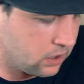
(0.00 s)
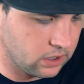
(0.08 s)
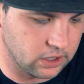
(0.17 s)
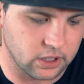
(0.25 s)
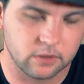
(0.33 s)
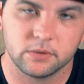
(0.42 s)

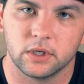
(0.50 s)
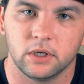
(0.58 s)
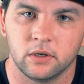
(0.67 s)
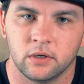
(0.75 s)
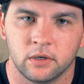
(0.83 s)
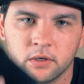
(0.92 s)
It comes
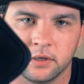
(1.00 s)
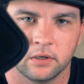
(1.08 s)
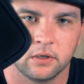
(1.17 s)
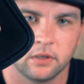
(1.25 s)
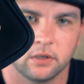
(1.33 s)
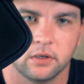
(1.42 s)
in
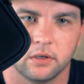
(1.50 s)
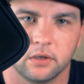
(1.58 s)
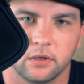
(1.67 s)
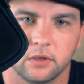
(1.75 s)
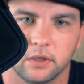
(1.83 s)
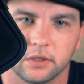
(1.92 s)

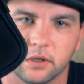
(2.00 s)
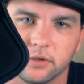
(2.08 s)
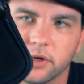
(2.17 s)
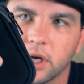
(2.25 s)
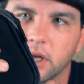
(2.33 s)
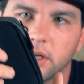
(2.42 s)
this
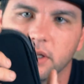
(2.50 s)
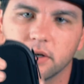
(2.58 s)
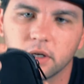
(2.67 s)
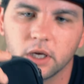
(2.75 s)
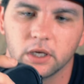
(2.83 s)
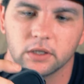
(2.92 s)
ultra handy little
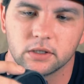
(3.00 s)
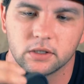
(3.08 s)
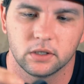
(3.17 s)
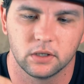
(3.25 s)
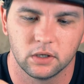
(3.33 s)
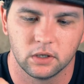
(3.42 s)
case.
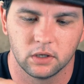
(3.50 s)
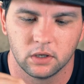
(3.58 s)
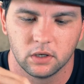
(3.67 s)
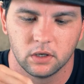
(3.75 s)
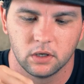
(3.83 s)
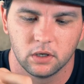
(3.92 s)

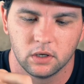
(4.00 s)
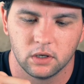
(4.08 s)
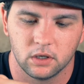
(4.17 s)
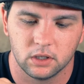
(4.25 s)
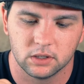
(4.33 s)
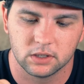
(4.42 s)

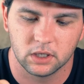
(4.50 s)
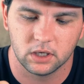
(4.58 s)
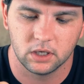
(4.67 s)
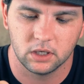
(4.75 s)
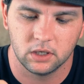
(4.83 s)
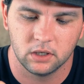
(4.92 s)

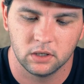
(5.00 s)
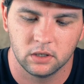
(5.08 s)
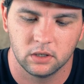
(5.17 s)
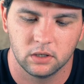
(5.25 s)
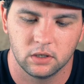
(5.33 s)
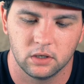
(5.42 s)
Inside
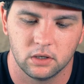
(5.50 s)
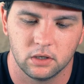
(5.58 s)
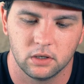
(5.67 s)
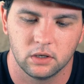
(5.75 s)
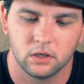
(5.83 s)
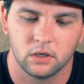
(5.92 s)

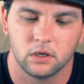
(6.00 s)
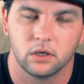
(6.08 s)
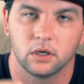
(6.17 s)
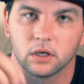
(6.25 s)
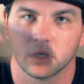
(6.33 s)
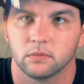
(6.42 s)

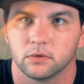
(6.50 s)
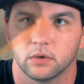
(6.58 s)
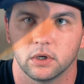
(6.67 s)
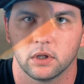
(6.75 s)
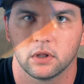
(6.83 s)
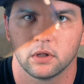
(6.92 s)
it comes
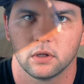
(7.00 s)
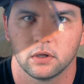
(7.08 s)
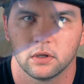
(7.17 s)
with